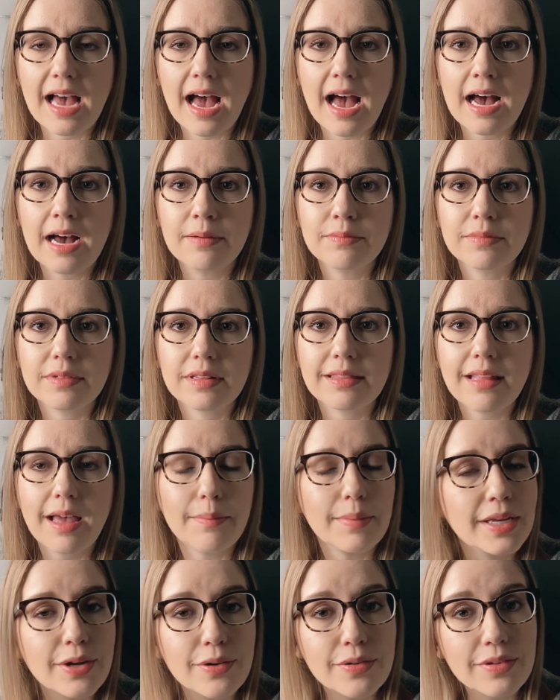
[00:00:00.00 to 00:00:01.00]
let
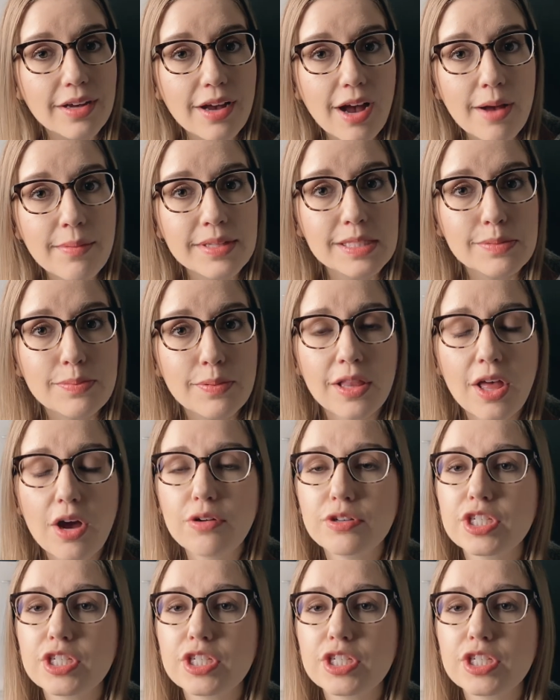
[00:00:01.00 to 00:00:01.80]
me know in the comments below.